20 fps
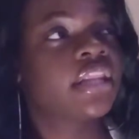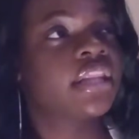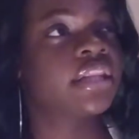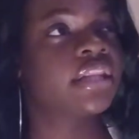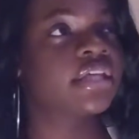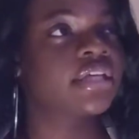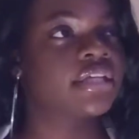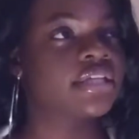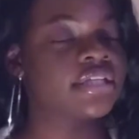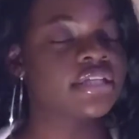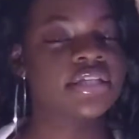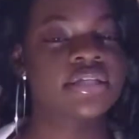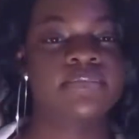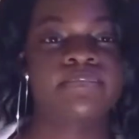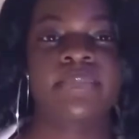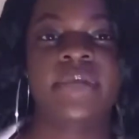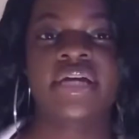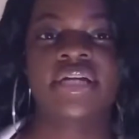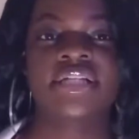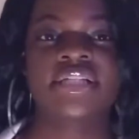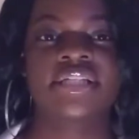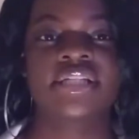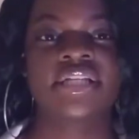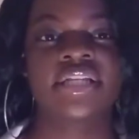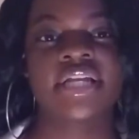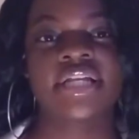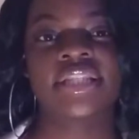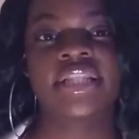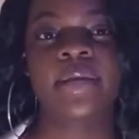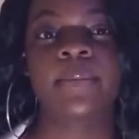this medicine
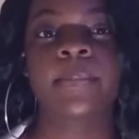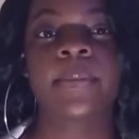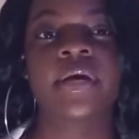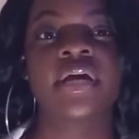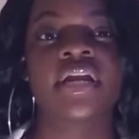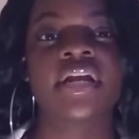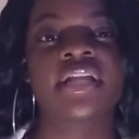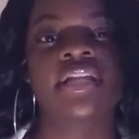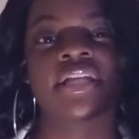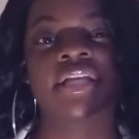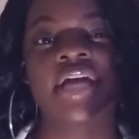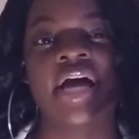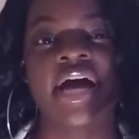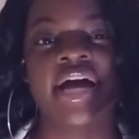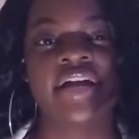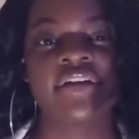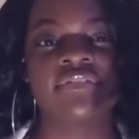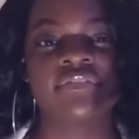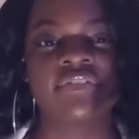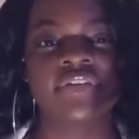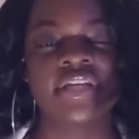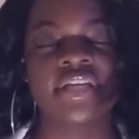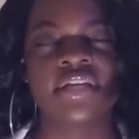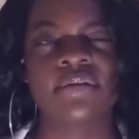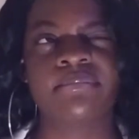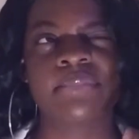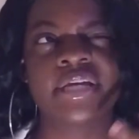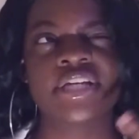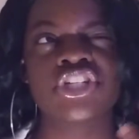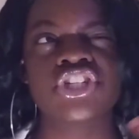that they put in the IV.
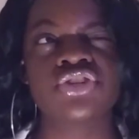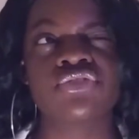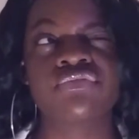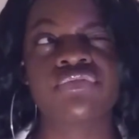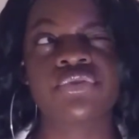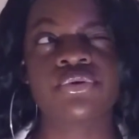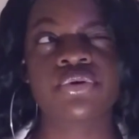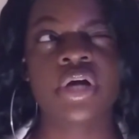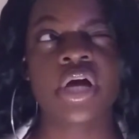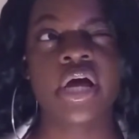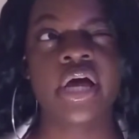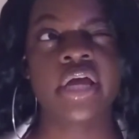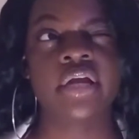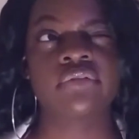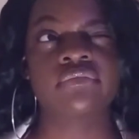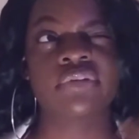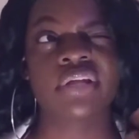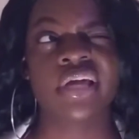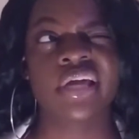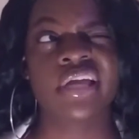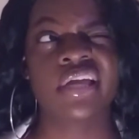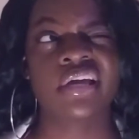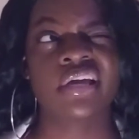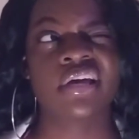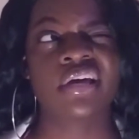It makes you feel kind of like